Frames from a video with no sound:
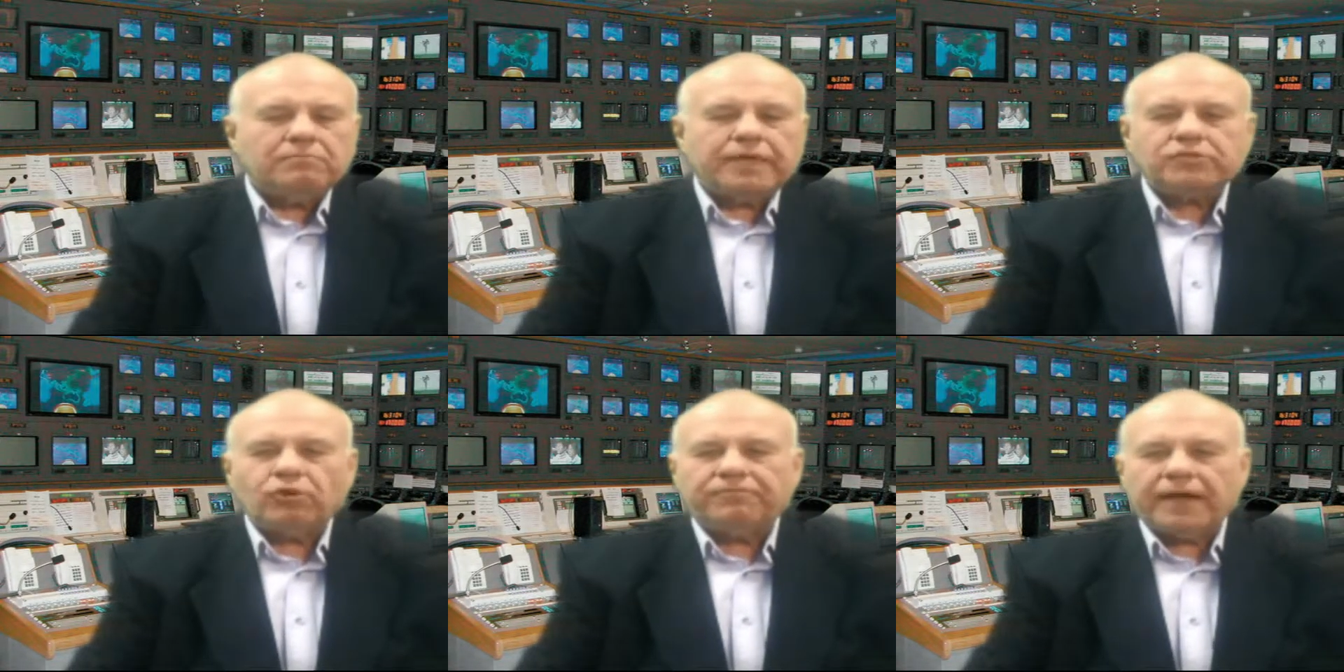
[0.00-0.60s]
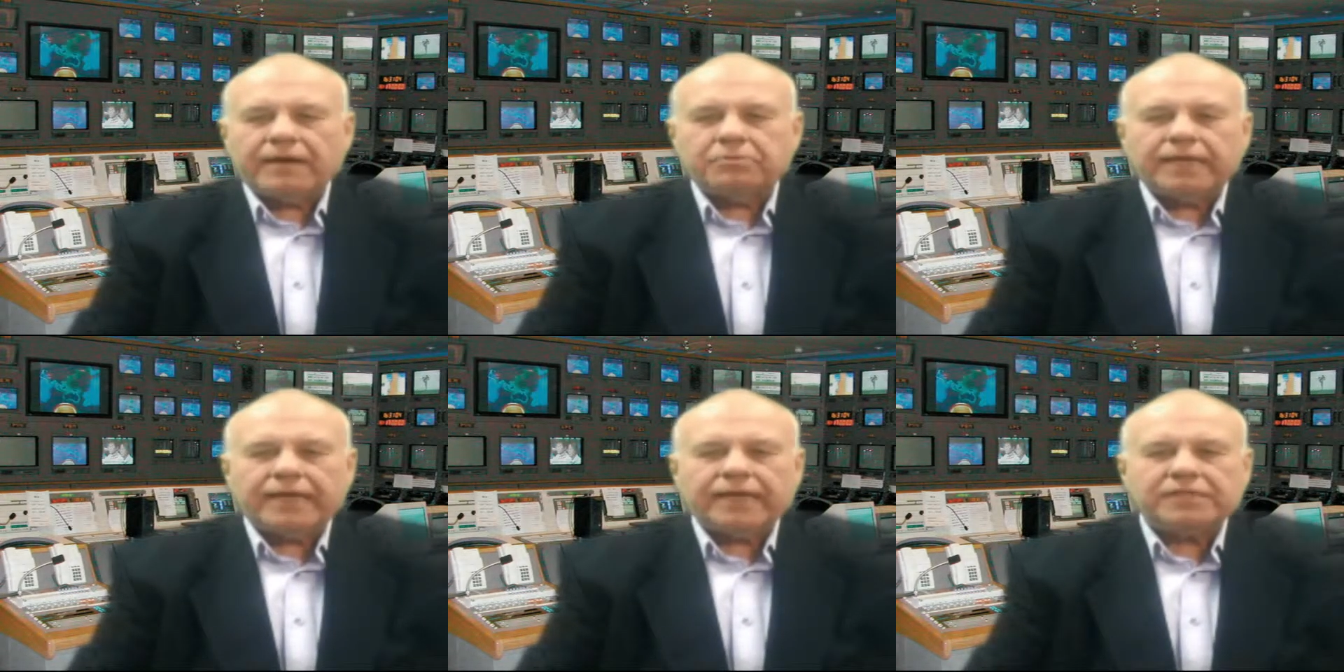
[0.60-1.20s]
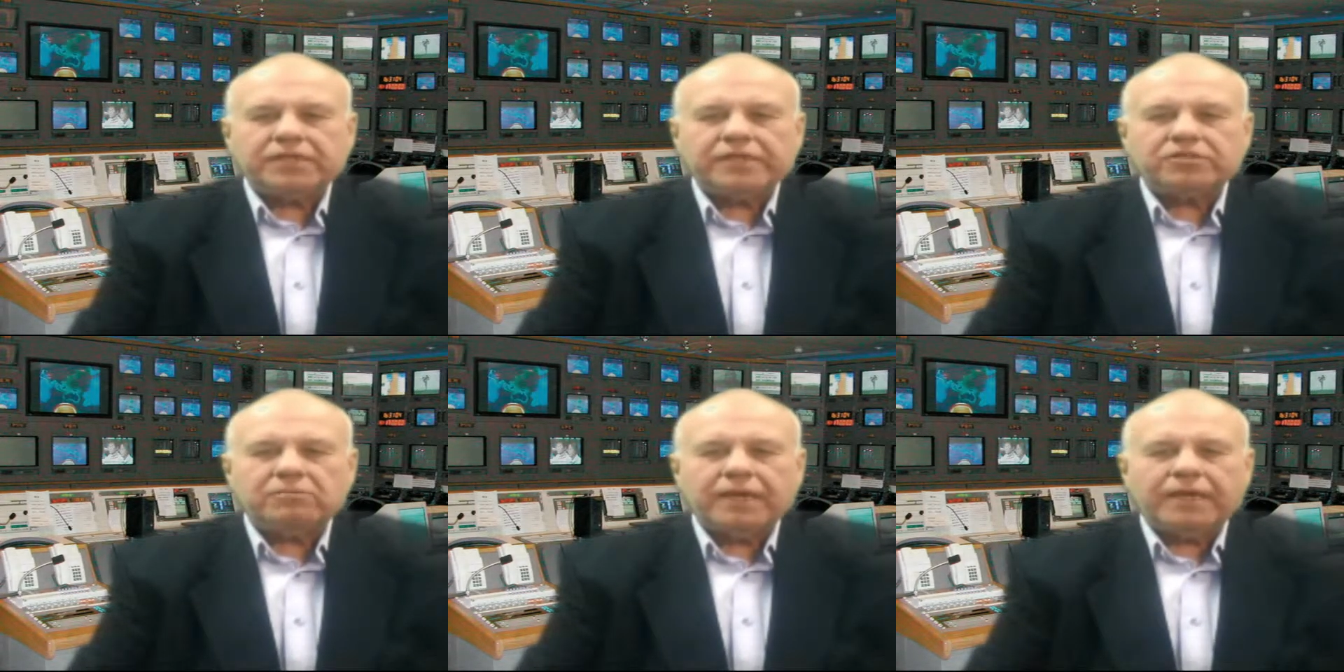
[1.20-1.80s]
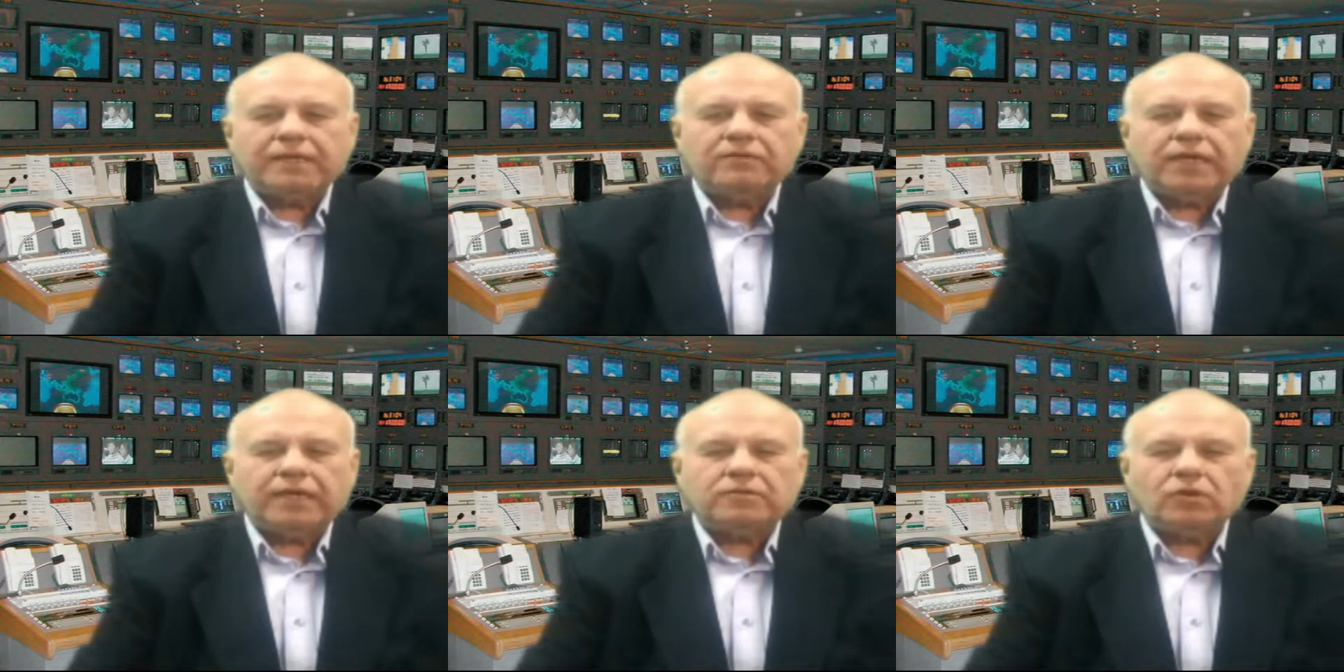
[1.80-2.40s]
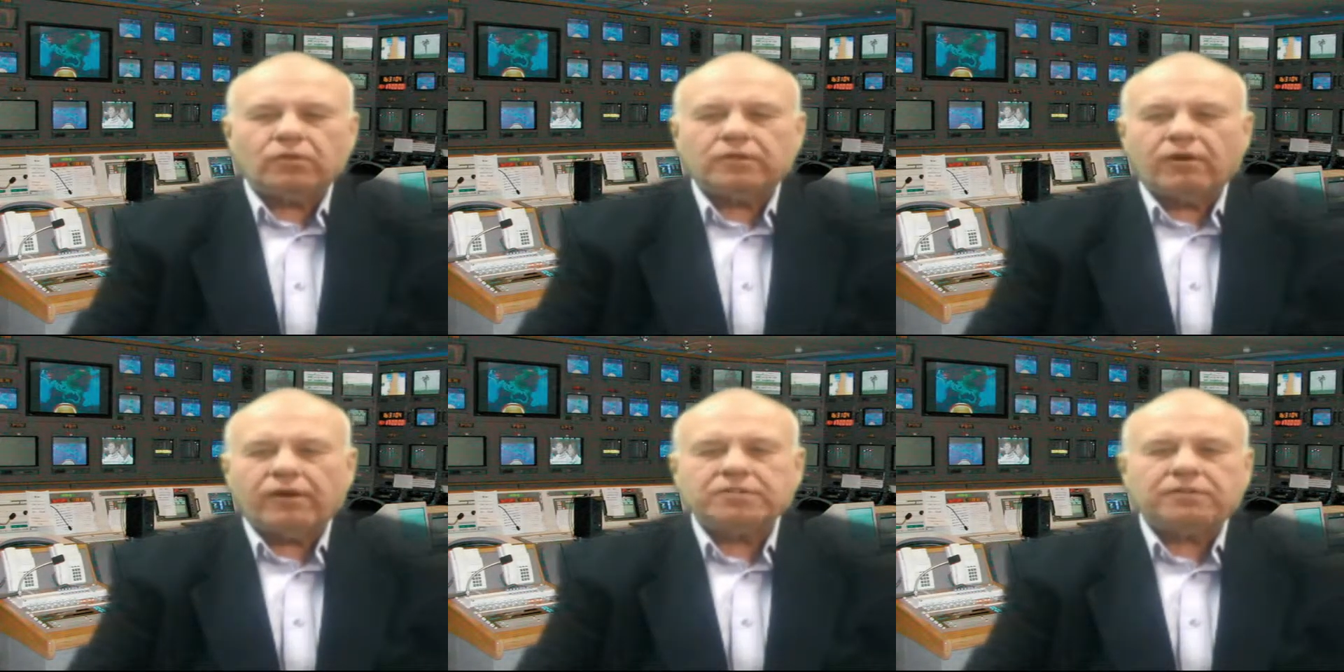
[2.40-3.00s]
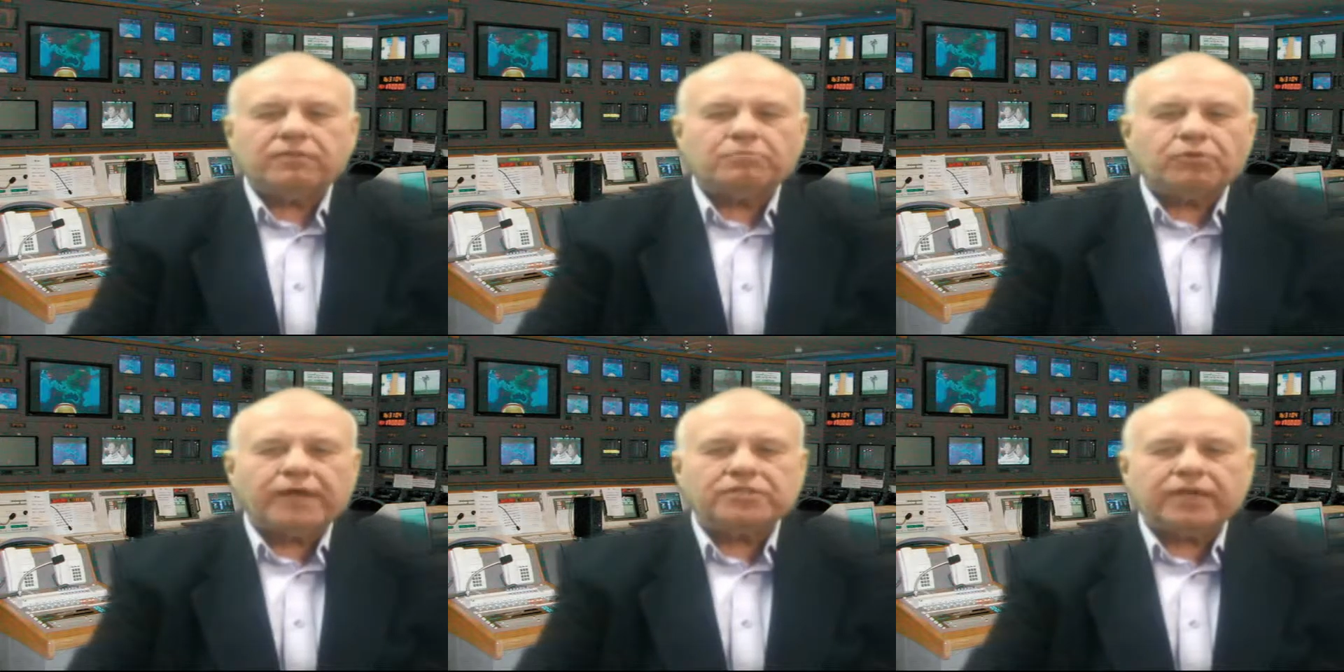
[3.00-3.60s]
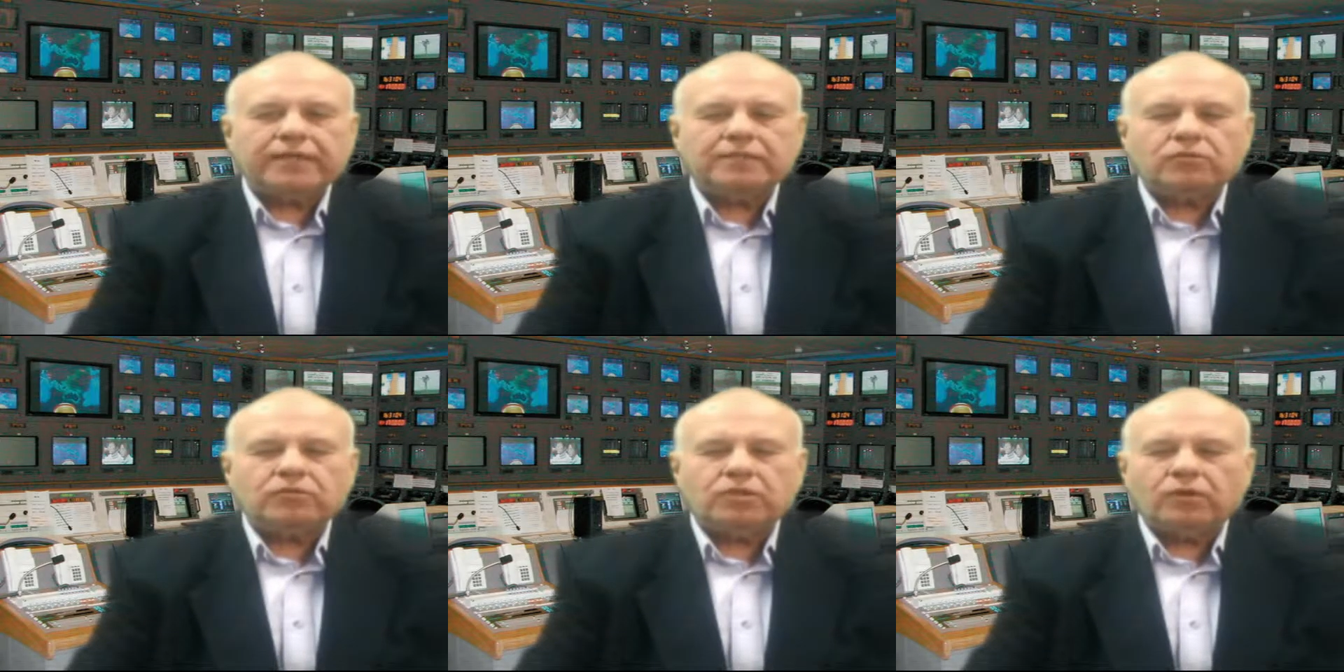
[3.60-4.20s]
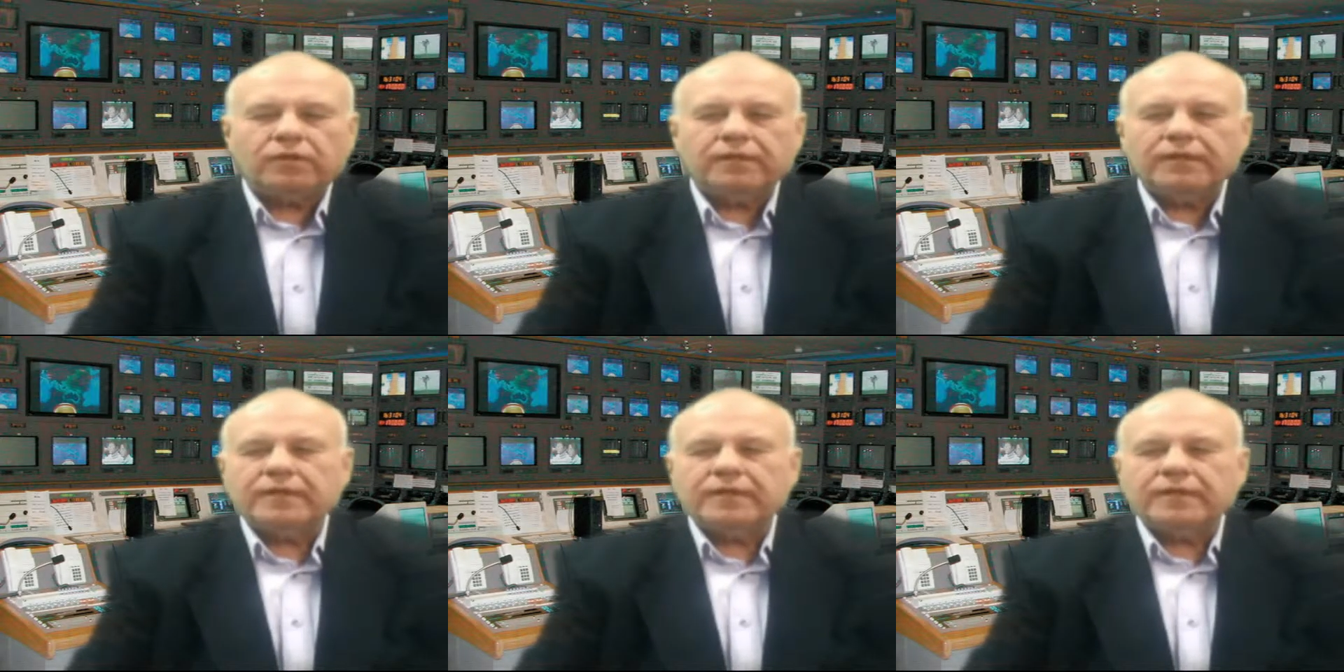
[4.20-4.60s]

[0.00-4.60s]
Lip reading: Metro FiberNet has estimated the total cost of the project to total